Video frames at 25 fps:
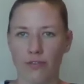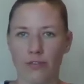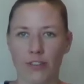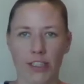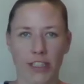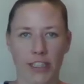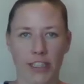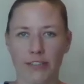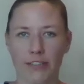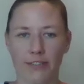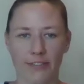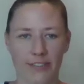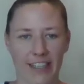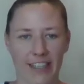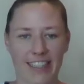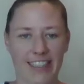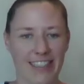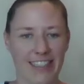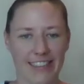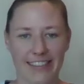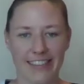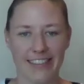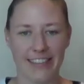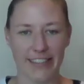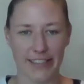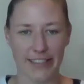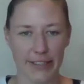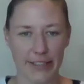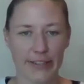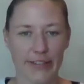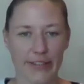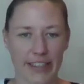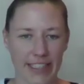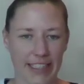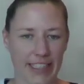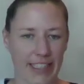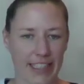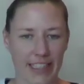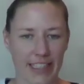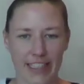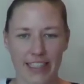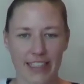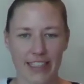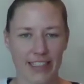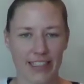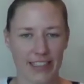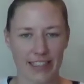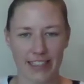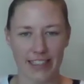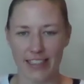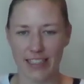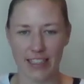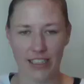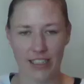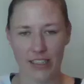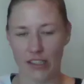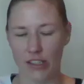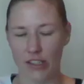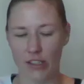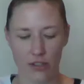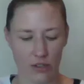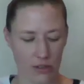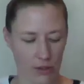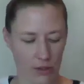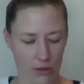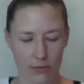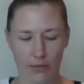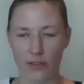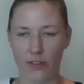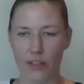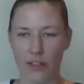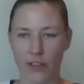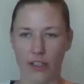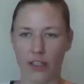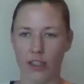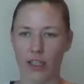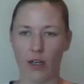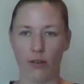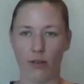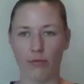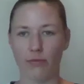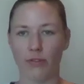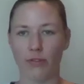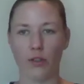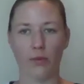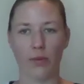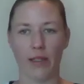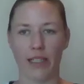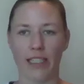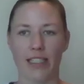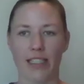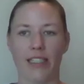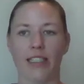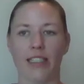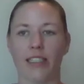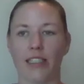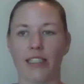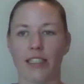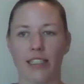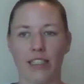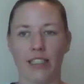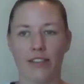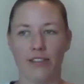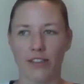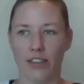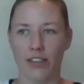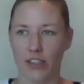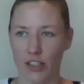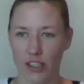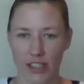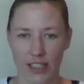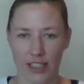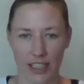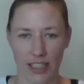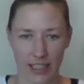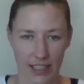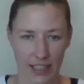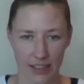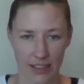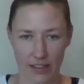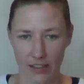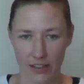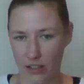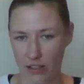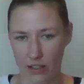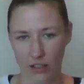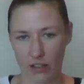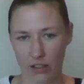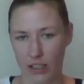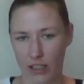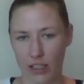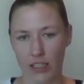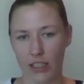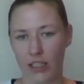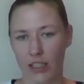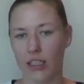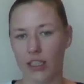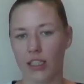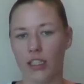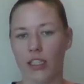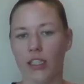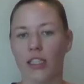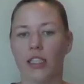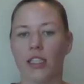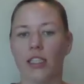really ready to do it, then this is a super helpful way to even just like get started.